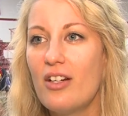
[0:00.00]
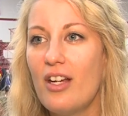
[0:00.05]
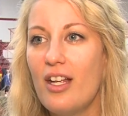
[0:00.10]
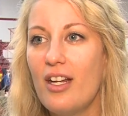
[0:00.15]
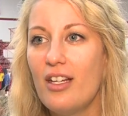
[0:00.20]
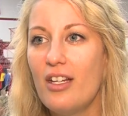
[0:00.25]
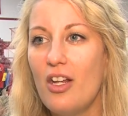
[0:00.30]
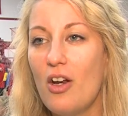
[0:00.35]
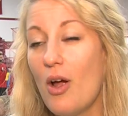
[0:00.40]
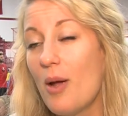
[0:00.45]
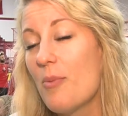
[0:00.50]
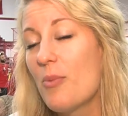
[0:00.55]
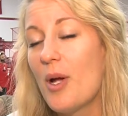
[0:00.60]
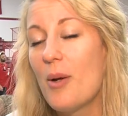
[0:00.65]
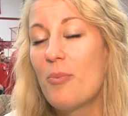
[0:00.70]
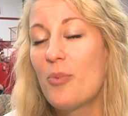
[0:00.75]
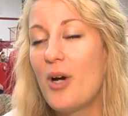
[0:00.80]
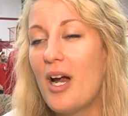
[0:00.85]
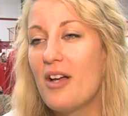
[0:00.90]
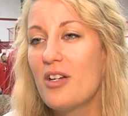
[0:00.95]
And you know, I'm,
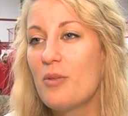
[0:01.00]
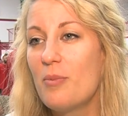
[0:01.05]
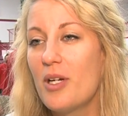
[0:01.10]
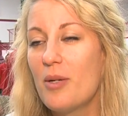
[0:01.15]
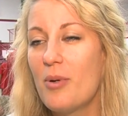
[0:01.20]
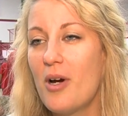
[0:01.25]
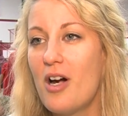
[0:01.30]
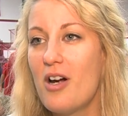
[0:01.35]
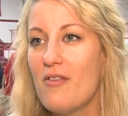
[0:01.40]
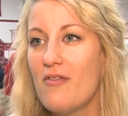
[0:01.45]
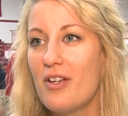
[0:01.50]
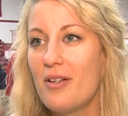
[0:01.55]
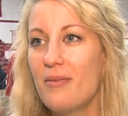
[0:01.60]
I'm proud to be a part of